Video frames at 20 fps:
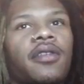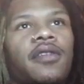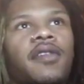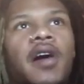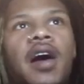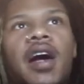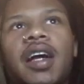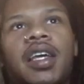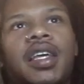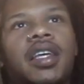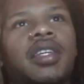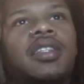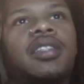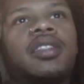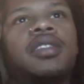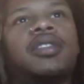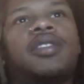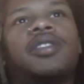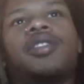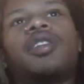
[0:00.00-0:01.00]
Fuck it.
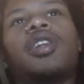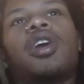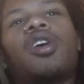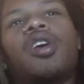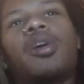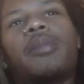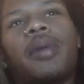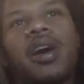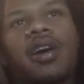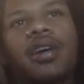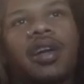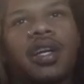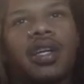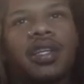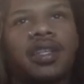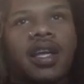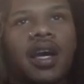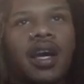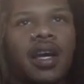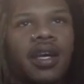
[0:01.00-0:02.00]
Just know I'm out here
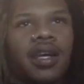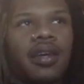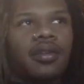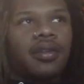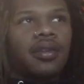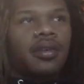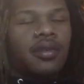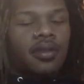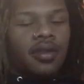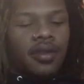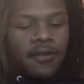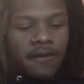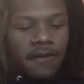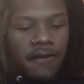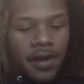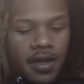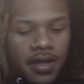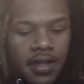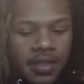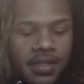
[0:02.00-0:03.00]
thugging the
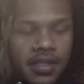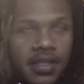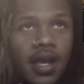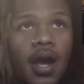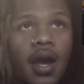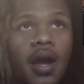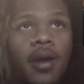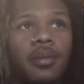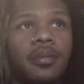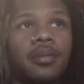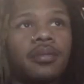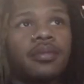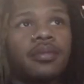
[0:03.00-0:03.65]
fuck is up?